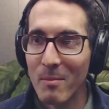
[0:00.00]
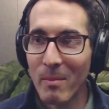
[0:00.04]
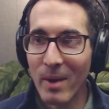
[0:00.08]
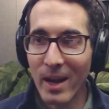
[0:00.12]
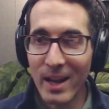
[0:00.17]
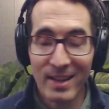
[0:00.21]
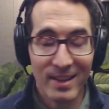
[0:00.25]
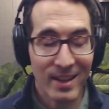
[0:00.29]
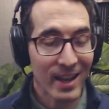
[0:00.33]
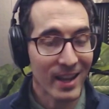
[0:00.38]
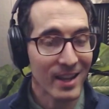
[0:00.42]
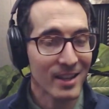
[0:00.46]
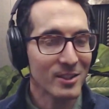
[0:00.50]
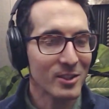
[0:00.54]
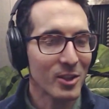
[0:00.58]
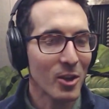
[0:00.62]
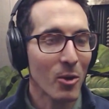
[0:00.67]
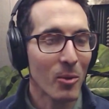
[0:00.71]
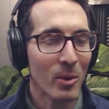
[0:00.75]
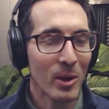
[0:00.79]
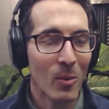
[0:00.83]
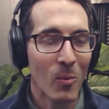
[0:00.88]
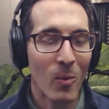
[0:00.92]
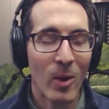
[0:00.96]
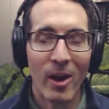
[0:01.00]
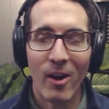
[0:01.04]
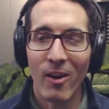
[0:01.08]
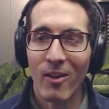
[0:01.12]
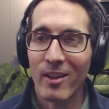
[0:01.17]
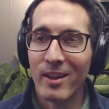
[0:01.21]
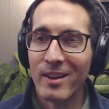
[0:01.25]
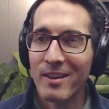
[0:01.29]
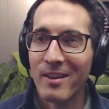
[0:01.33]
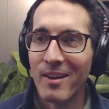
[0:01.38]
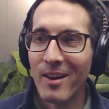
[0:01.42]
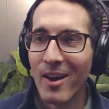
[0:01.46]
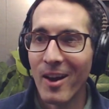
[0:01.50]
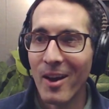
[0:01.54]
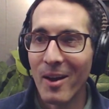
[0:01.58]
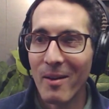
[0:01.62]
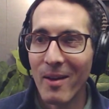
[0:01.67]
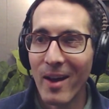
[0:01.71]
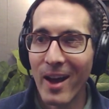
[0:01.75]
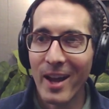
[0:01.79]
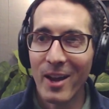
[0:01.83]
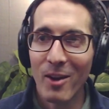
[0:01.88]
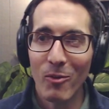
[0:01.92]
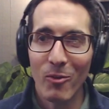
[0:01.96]
My day is going well. And
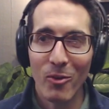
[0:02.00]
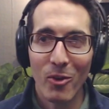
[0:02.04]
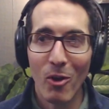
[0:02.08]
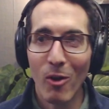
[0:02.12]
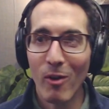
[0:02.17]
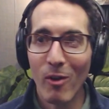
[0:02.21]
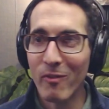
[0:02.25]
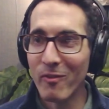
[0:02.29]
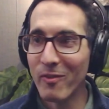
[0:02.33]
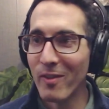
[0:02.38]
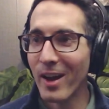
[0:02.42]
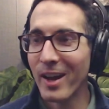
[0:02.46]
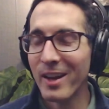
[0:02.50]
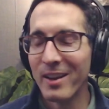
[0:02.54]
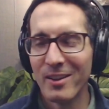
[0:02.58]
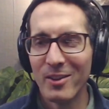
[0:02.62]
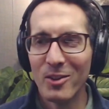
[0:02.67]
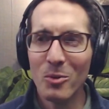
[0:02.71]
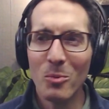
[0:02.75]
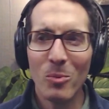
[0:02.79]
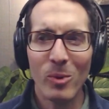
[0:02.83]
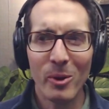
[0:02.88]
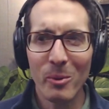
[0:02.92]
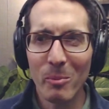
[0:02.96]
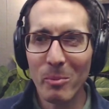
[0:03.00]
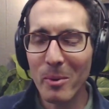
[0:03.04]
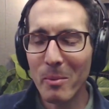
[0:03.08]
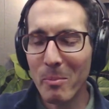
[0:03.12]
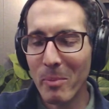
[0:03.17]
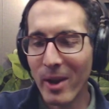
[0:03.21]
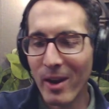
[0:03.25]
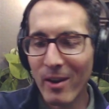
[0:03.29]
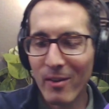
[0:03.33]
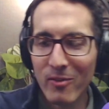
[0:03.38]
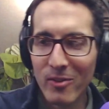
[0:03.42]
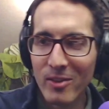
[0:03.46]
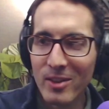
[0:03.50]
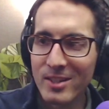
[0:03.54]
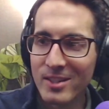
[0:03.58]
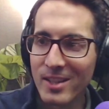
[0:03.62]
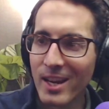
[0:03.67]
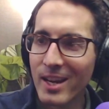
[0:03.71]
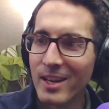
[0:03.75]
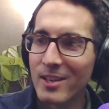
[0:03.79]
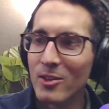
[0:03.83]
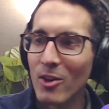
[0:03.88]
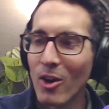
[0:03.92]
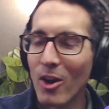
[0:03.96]
I don't know if you weren't prepared for this.
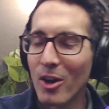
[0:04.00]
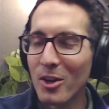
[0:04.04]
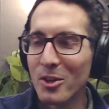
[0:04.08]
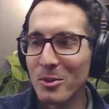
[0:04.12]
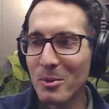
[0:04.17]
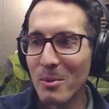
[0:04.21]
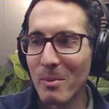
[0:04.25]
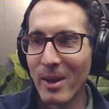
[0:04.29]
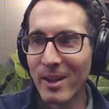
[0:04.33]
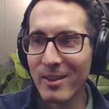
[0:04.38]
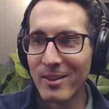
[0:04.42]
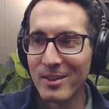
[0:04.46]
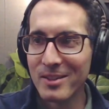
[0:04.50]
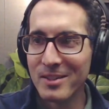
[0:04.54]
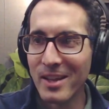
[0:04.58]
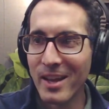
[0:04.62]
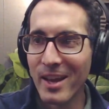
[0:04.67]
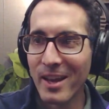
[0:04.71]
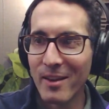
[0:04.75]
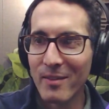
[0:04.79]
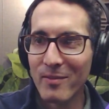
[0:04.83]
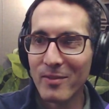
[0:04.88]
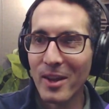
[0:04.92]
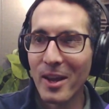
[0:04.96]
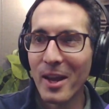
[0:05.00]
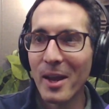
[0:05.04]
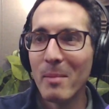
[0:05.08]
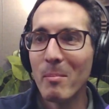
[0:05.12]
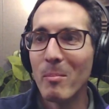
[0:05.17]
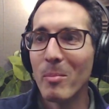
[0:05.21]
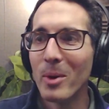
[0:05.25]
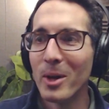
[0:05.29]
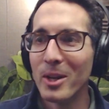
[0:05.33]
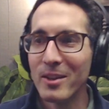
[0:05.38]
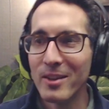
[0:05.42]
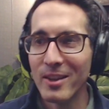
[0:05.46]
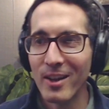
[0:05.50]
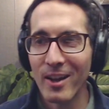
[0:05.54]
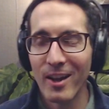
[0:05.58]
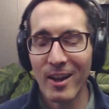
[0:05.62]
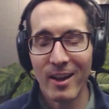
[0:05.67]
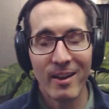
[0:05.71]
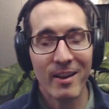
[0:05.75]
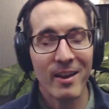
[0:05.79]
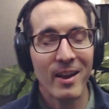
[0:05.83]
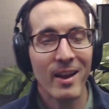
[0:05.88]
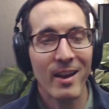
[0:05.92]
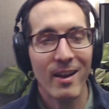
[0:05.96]
I didn't talk to you about this ahead of time, but
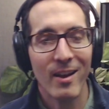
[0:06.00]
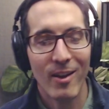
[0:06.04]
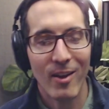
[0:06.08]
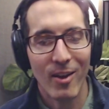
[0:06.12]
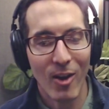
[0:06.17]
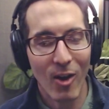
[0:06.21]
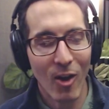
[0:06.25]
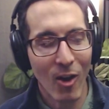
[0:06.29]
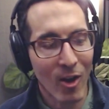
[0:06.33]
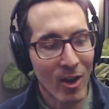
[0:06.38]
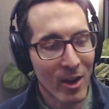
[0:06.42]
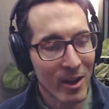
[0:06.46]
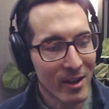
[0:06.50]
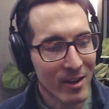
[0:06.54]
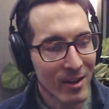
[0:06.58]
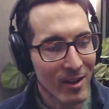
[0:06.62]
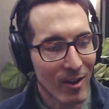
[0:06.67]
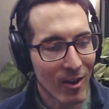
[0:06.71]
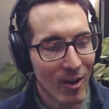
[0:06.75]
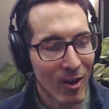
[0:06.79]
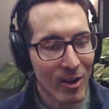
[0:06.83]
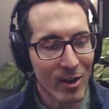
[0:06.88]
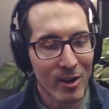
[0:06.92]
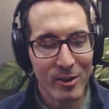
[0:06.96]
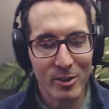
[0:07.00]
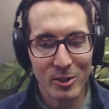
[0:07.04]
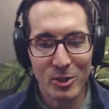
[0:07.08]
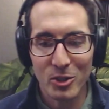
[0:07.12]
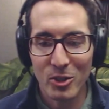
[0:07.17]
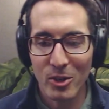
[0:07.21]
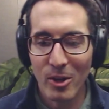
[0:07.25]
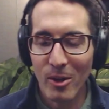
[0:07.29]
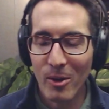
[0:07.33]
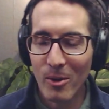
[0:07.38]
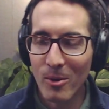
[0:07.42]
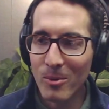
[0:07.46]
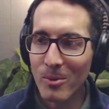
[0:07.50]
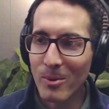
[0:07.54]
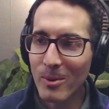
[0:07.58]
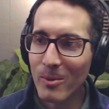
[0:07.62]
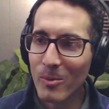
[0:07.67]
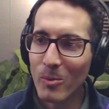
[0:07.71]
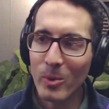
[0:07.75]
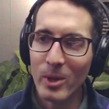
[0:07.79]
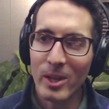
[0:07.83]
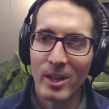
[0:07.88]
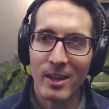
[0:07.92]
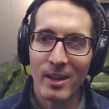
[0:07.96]
on our show,
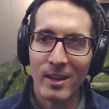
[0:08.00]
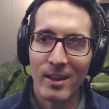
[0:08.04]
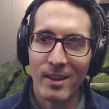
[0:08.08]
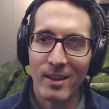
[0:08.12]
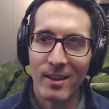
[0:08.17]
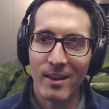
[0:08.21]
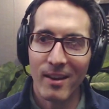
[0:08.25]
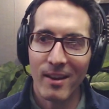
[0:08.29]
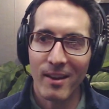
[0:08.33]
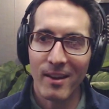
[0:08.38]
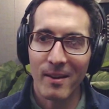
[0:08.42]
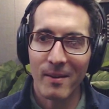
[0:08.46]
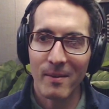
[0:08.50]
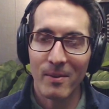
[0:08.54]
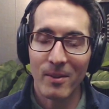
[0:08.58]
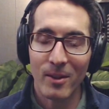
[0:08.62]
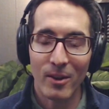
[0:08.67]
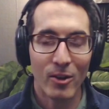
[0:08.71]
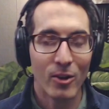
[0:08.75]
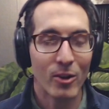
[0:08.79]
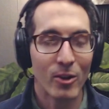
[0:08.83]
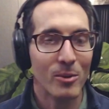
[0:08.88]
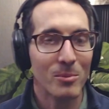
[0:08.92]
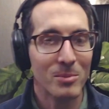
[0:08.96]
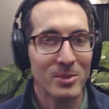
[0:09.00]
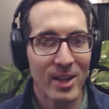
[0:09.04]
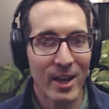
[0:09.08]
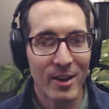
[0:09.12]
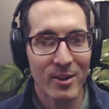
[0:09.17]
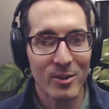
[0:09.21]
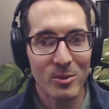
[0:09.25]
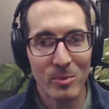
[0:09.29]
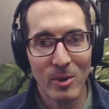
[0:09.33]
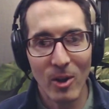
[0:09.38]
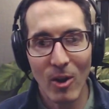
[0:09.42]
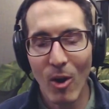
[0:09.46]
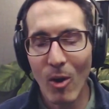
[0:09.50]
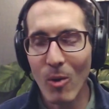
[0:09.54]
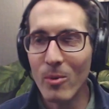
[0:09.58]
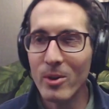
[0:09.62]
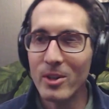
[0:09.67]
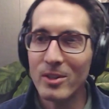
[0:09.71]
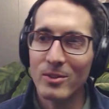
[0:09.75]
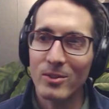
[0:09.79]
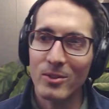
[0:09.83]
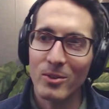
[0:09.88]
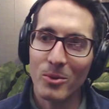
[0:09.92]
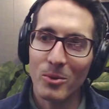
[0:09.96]
the Curbsiders, we
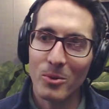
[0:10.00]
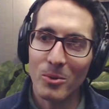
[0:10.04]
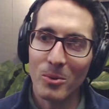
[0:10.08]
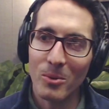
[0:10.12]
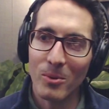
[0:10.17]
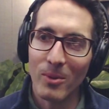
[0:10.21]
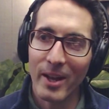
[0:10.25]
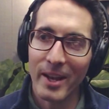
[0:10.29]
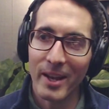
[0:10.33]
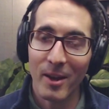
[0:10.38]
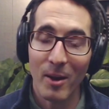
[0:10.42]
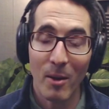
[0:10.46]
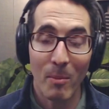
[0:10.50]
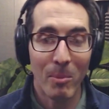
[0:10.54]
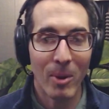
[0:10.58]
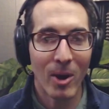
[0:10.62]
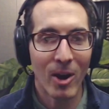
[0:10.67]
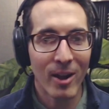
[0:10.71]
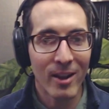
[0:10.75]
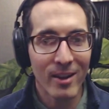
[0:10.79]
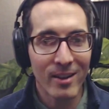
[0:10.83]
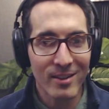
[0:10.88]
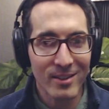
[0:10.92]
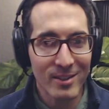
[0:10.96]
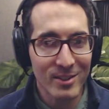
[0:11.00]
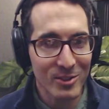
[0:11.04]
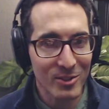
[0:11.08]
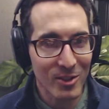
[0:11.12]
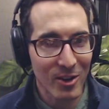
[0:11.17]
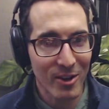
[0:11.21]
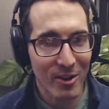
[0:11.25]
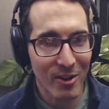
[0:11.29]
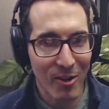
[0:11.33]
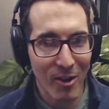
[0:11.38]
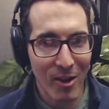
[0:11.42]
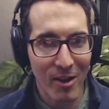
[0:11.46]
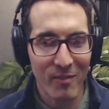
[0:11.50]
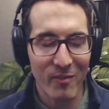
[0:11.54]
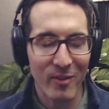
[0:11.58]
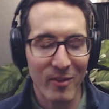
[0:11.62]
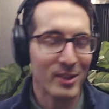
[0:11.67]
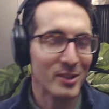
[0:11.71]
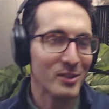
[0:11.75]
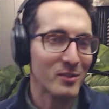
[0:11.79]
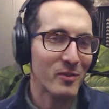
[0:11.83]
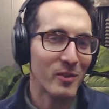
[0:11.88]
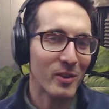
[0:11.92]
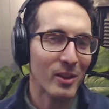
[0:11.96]
always do like a pun to start it off. I
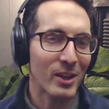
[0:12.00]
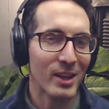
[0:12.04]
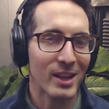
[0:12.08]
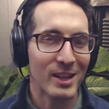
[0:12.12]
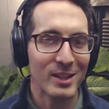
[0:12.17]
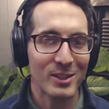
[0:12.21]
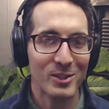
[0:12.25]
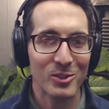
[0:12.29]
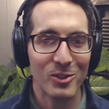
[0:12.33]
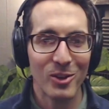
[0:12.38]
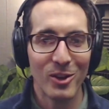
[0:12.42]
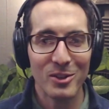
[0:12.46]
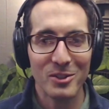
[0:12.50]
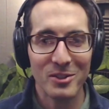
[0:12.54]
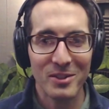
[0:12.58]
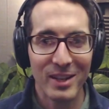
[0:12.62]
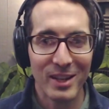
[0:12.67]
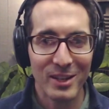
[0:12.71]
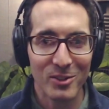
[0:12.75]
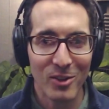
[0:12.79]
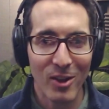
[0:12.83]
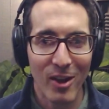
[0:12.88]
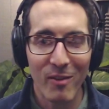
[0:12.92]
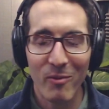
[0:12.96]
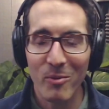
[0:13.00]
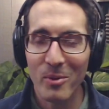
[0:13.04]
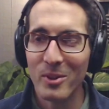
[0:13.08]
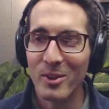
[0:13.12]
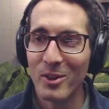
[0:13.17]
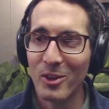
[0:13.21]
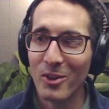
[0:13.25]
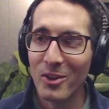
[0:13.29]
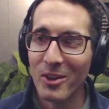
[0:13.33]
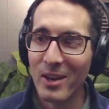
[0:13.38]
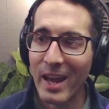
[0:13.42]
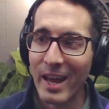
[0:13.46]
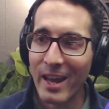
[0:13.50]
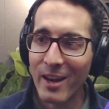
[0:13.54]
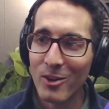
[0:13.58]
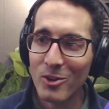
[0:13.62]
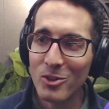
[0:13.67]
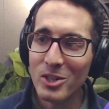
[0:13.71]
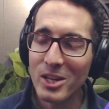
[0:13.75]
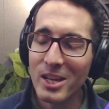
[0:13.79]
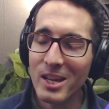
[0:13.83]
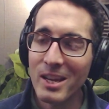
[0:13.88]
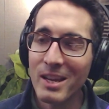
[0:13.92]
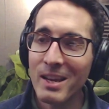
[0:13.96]
just feel like it starts things off with a good
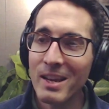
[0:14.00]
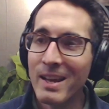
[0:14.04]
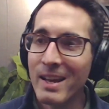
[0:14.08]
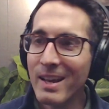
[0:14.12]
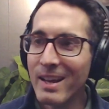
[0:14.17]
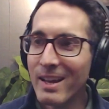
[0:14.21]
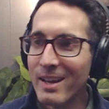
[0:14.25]
energy.